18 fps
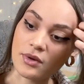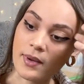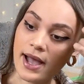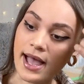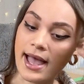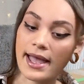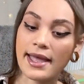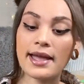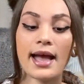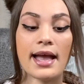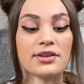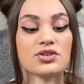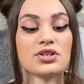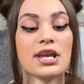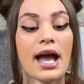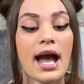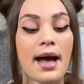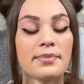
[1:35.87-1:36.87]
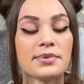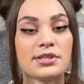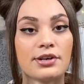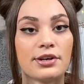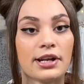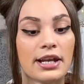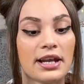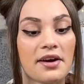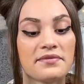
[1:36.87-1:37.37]
and she
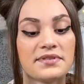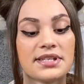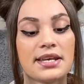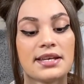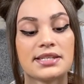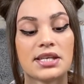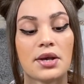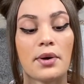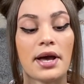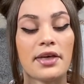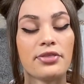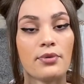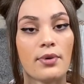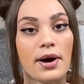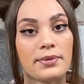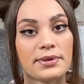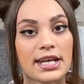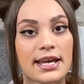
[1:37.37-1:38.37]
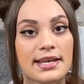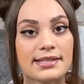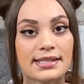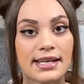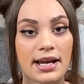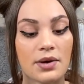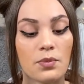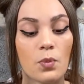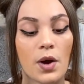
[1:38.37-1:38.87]
absolutely loves it, so I thought I would get a
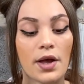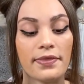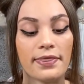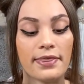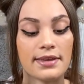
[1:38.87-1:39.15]
second one.